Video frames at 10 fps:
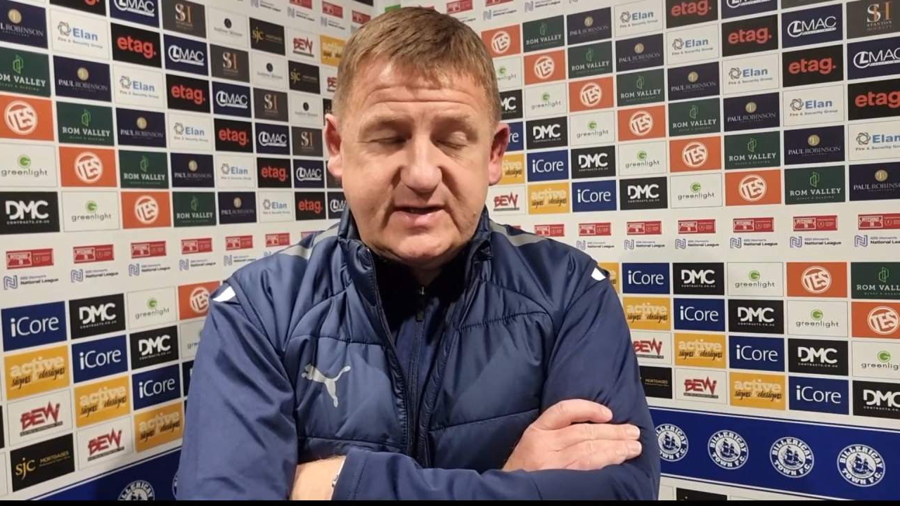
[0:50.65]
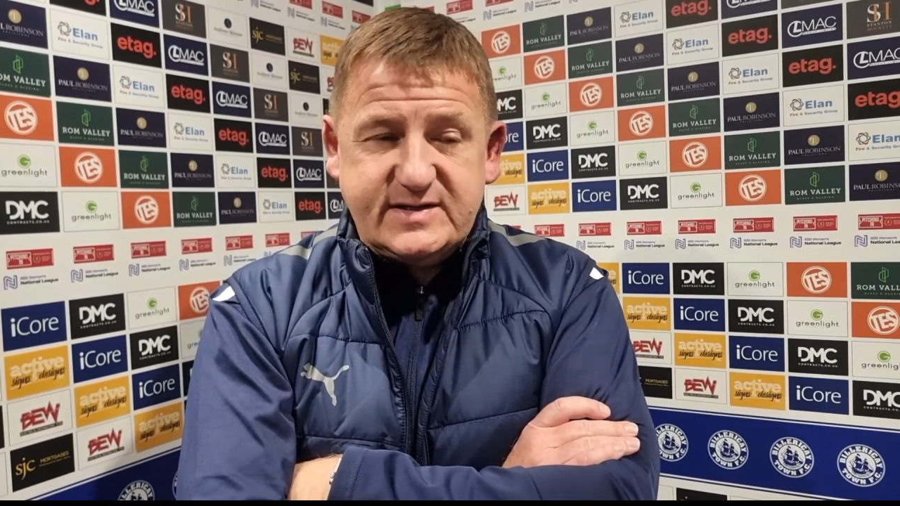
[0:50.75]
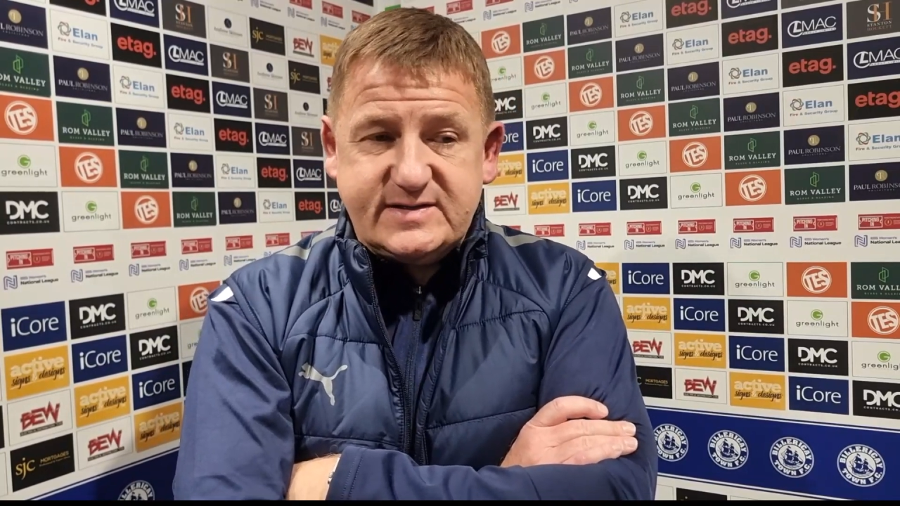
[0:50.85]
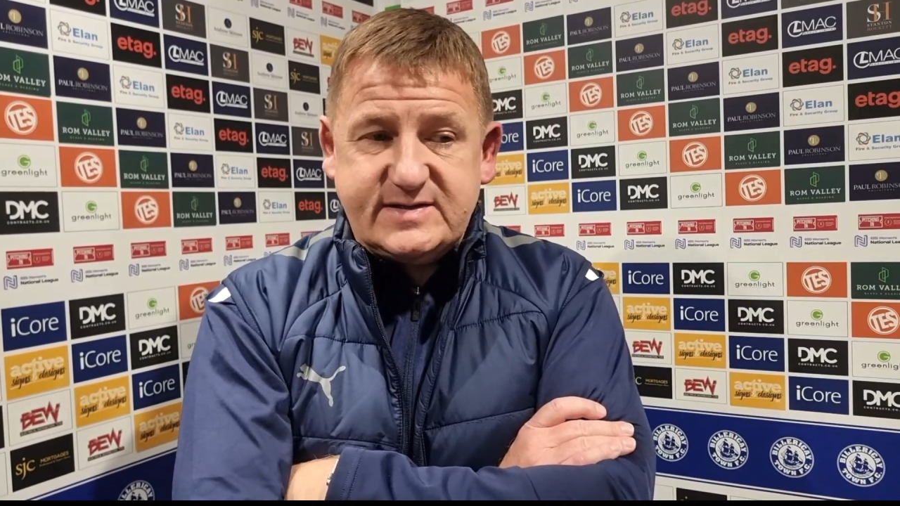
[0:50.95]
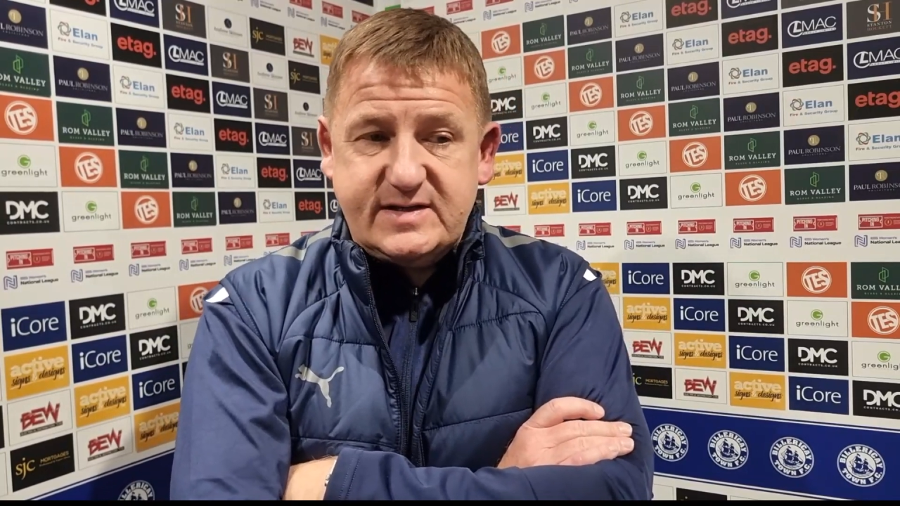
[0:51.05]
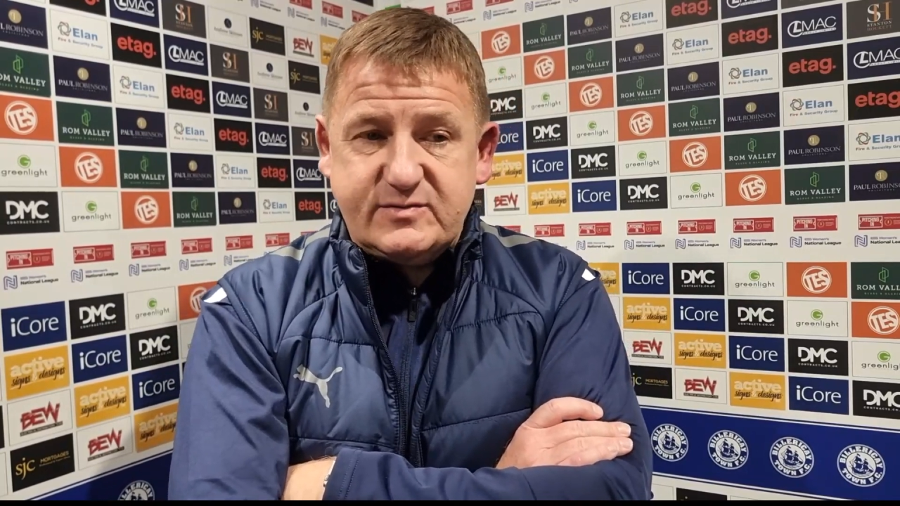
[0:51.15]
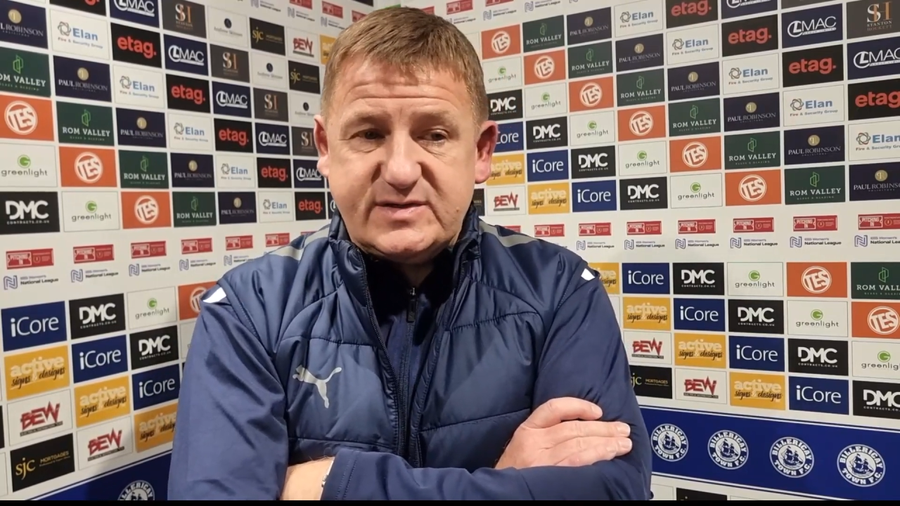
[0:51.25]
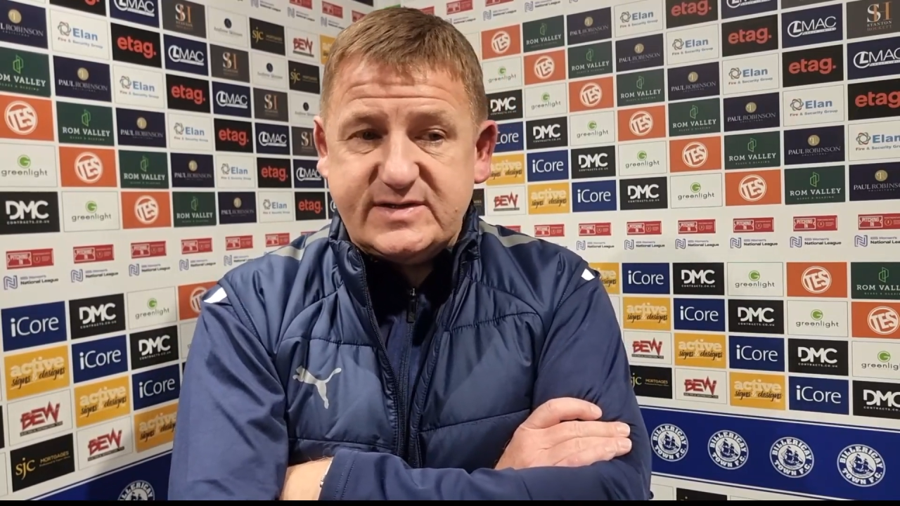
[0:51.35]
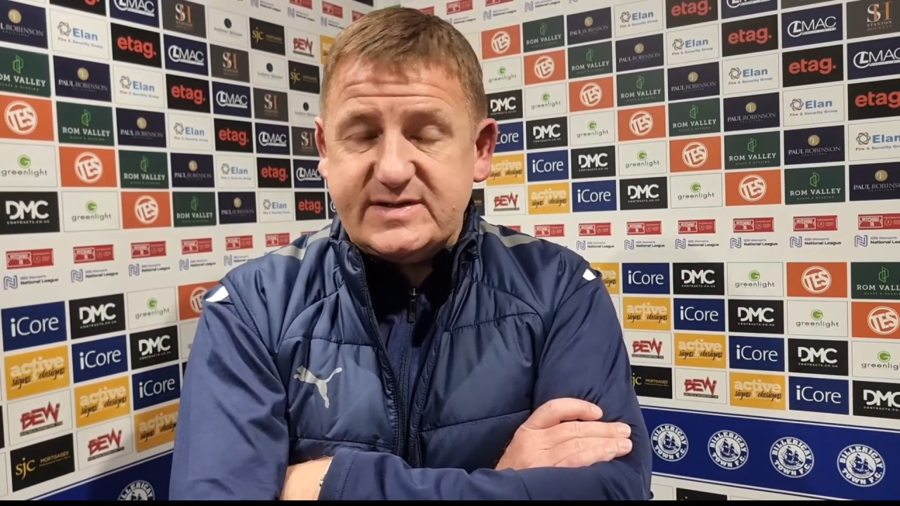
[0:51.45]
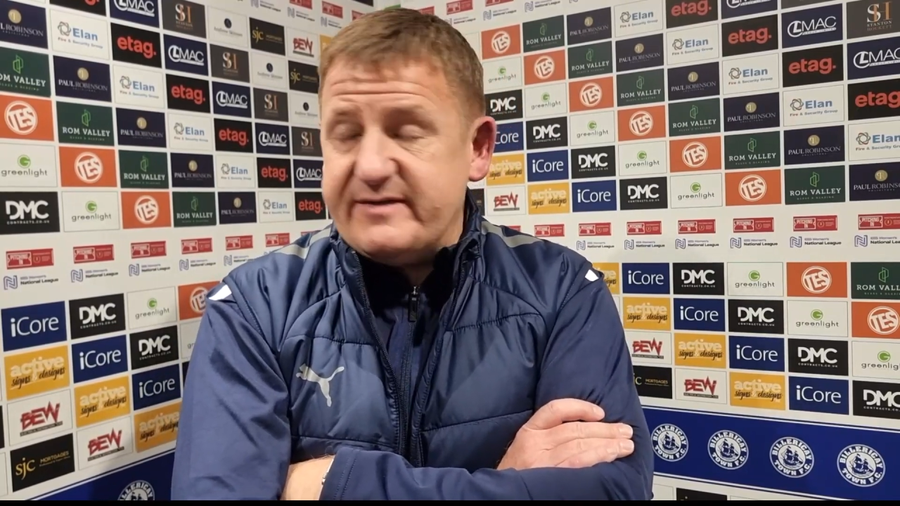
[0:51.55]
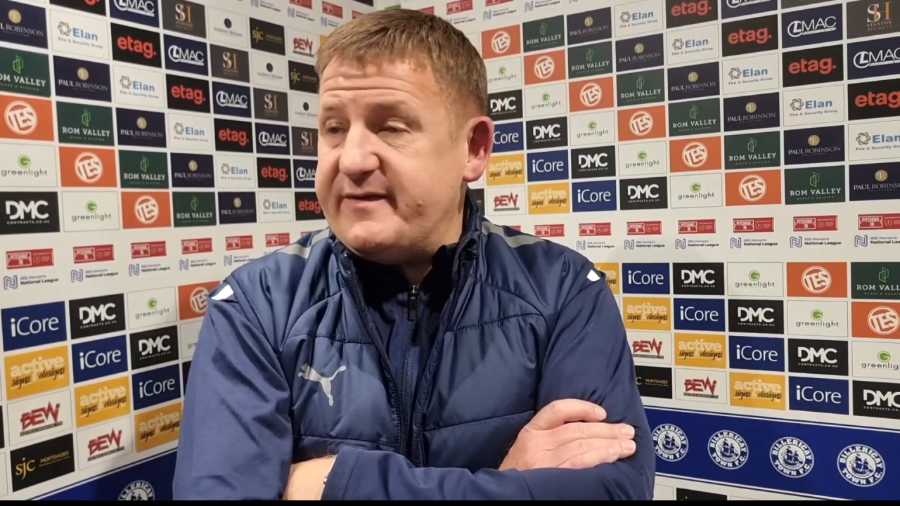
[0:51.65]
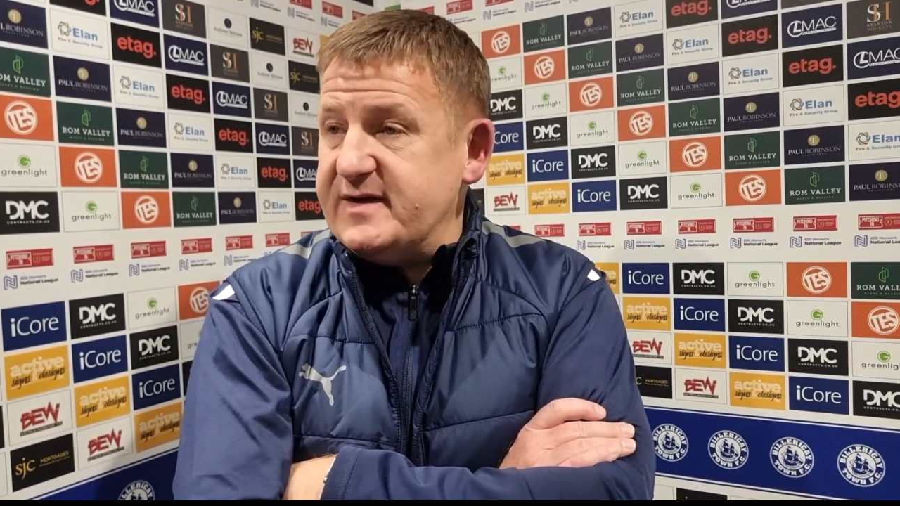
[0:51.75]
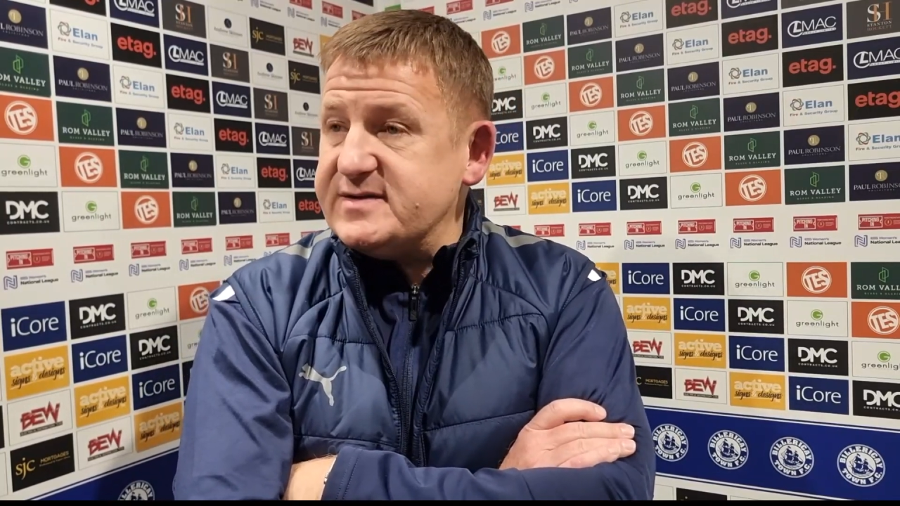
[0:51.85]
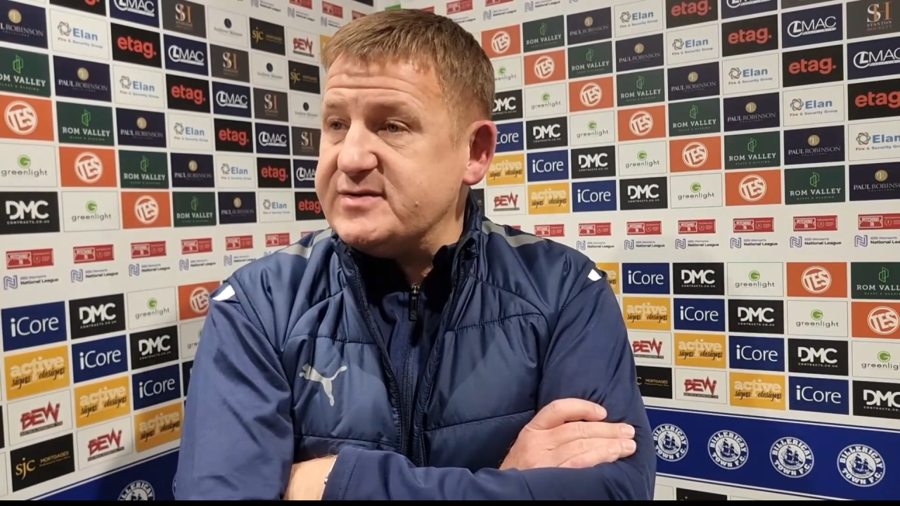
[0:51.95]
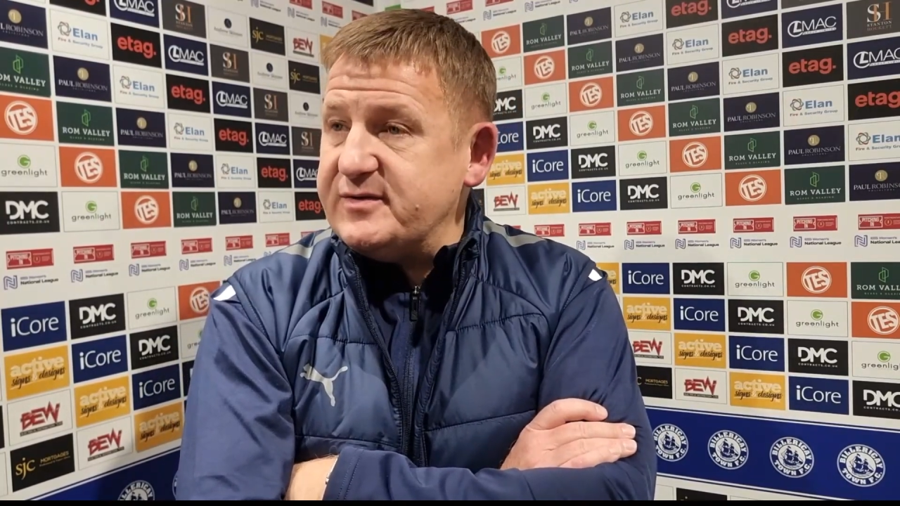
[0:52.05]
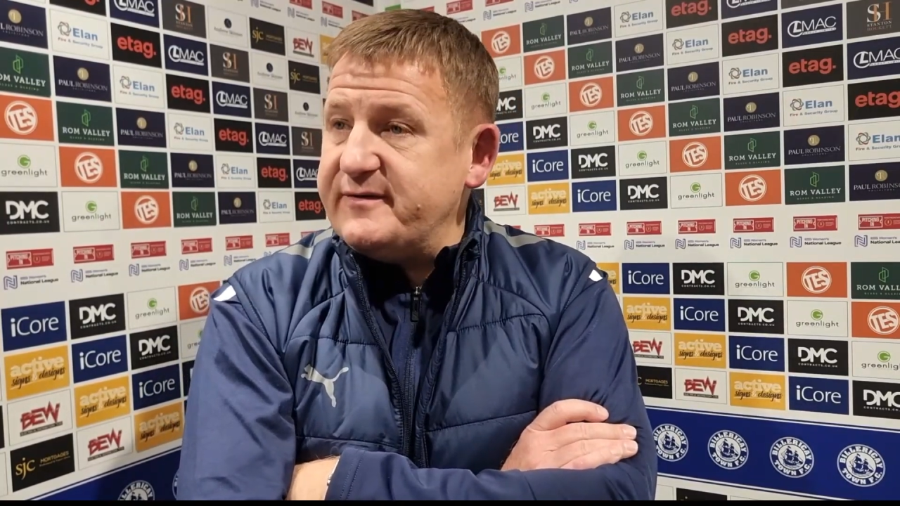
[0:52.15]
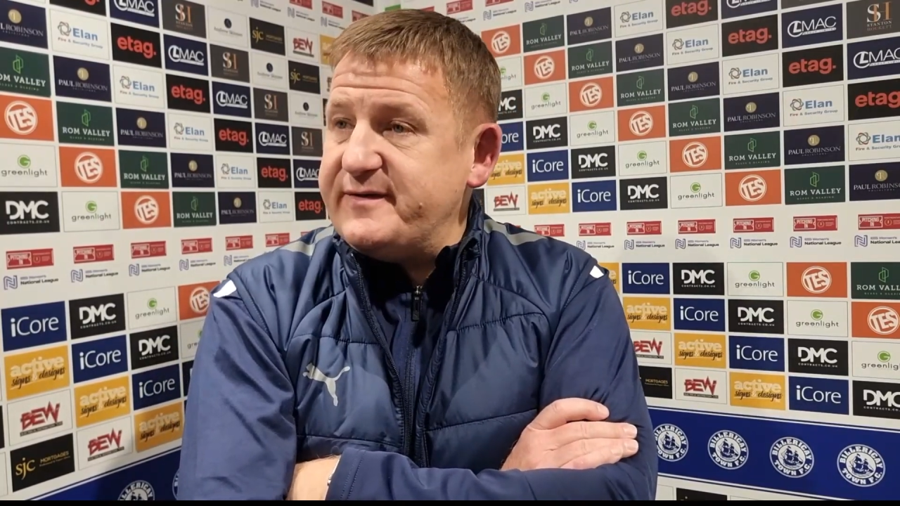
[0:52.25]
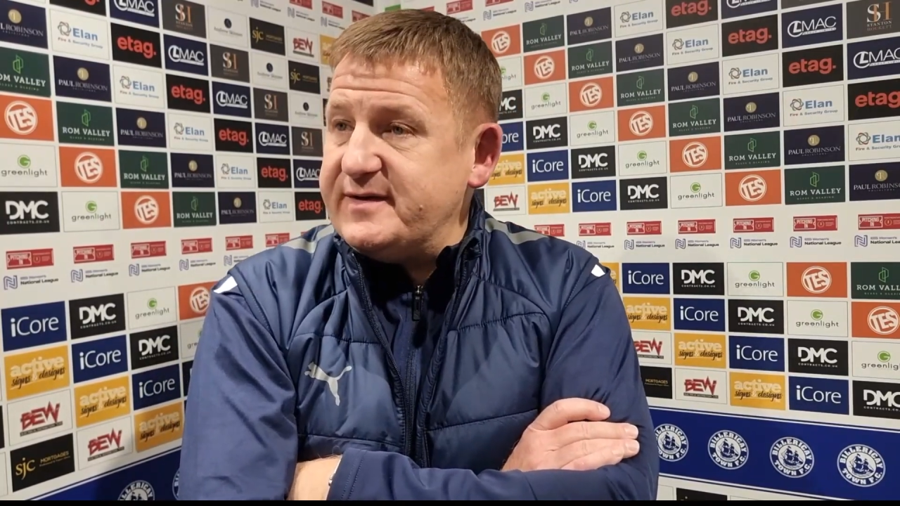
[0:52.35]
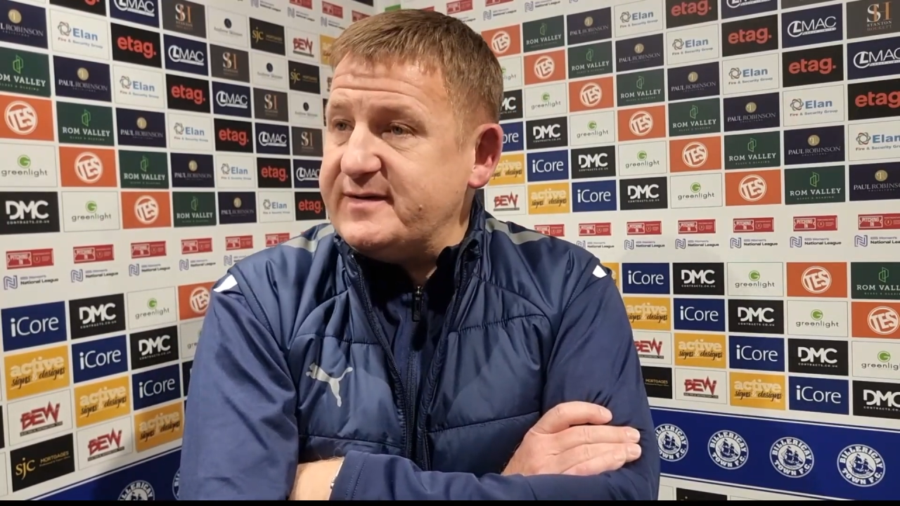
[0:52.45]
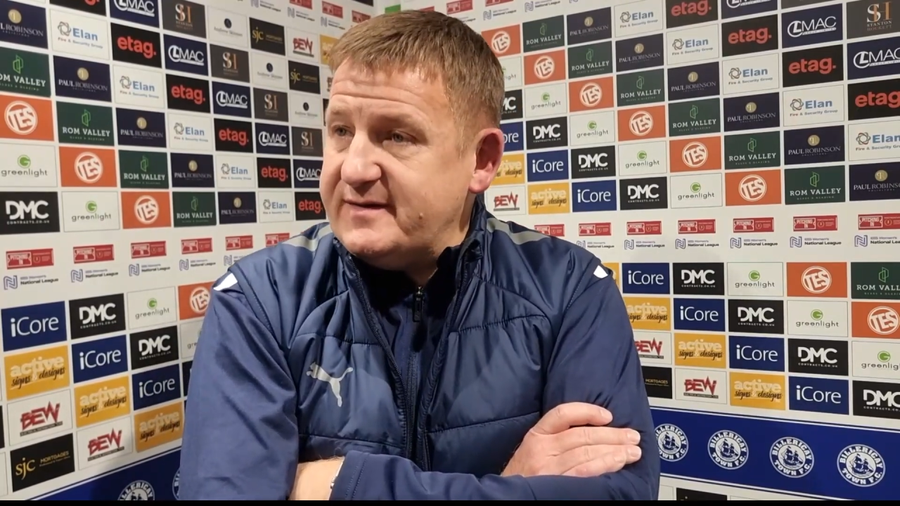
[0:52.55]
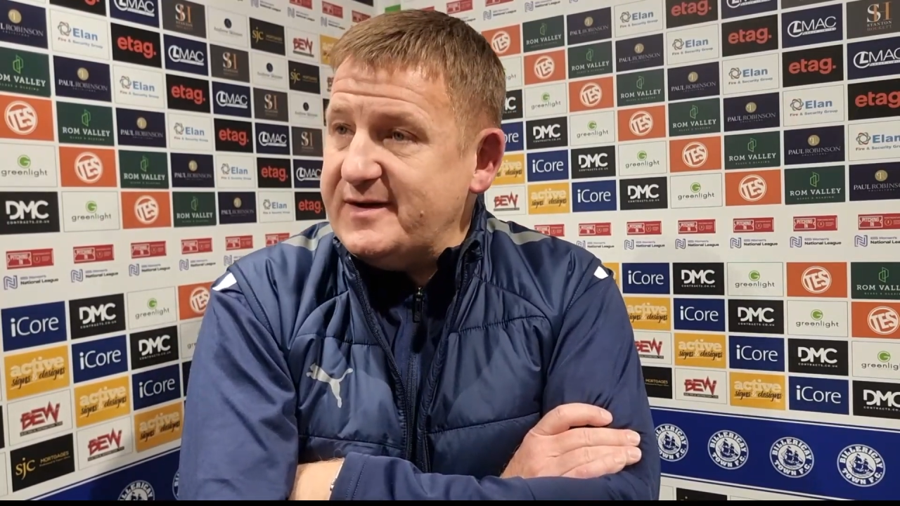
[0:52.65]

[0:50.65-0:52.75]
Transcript: it was as if it sort of,